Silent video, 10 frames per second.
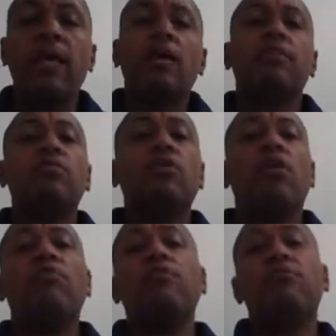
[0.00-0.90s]
Some of
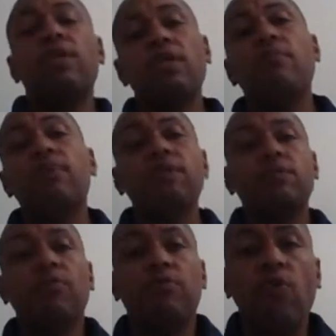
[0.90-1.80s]
y'all have been in a
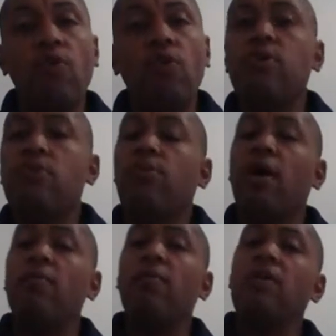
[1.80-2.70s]
business before, and you
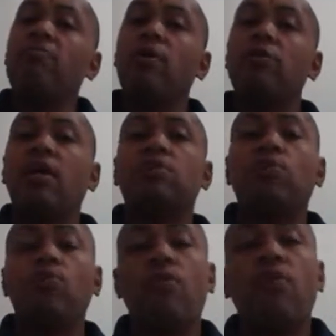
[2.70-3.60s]
probably might have burnt out
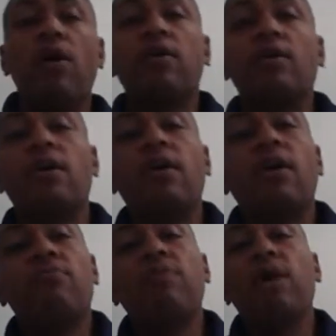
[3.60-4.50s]
your warm market,
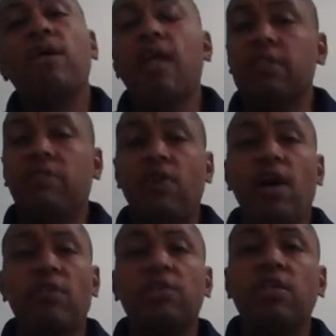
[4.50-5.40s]
but that's
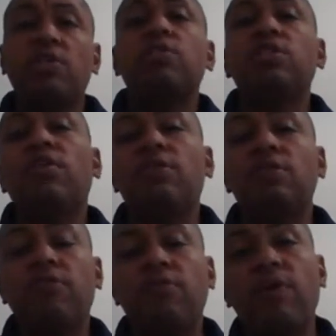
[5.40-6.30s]
fine. Still share
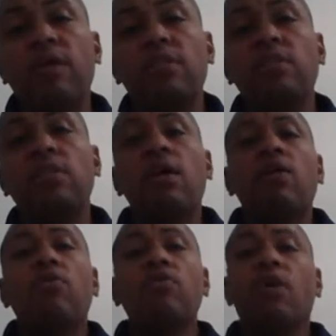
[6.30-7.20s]
this information.
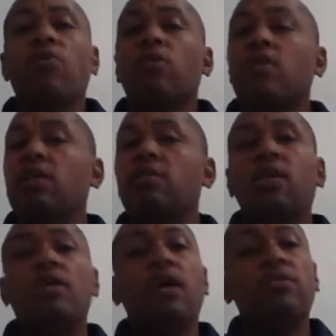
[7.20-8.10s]
You know, whether they
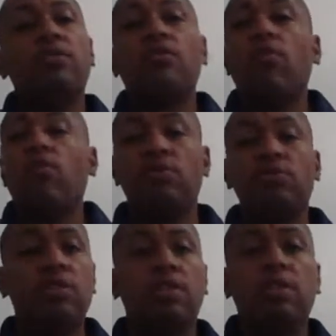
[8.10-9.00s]
say yes or no, whether
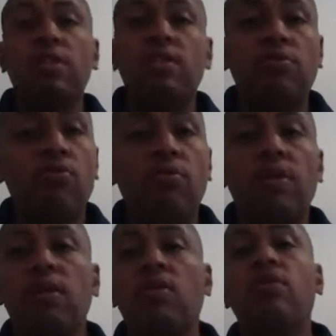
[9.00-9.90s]
you just send it to them
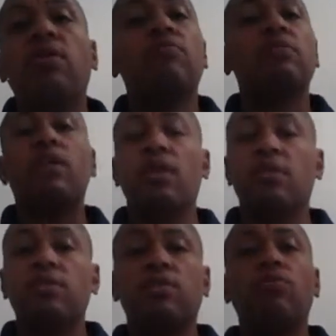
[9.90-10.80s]
and don't even say
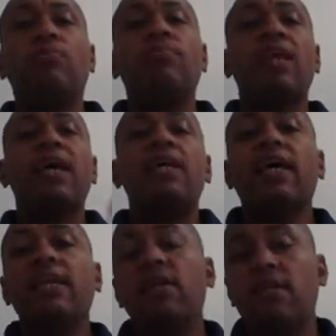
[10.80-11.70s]
nothing to them,
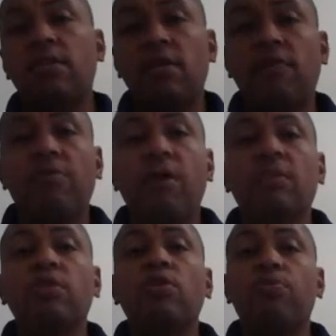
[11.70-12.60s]
they need this
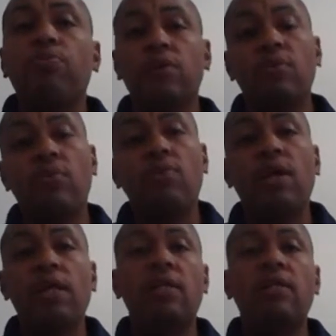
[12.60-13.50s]
information. So put them on
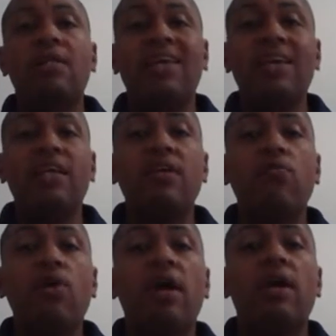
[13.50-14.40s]
that list
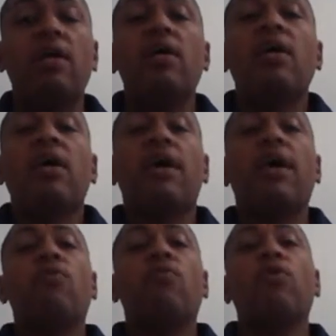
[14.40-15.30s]
anyway.
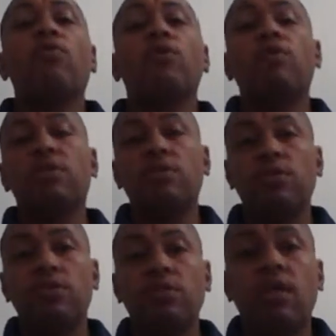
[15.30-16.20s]
And what we're going to
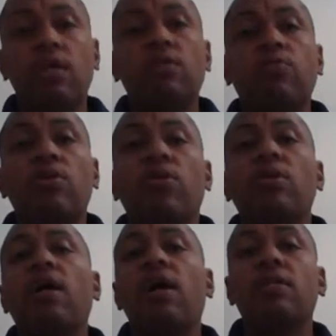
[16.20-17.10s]
do is we're going
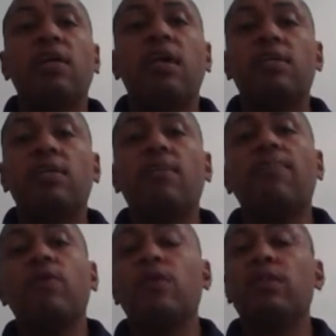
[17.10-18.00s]
to contact
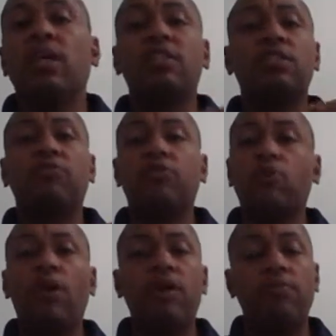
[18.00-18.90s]
them. That's just for
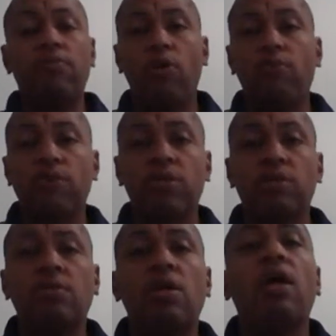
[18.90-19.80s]
training
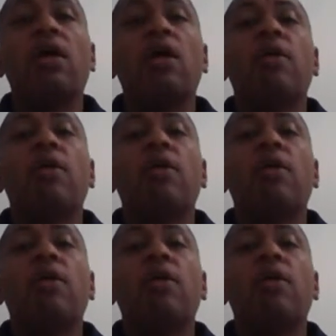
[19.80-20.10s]
purposes, okay?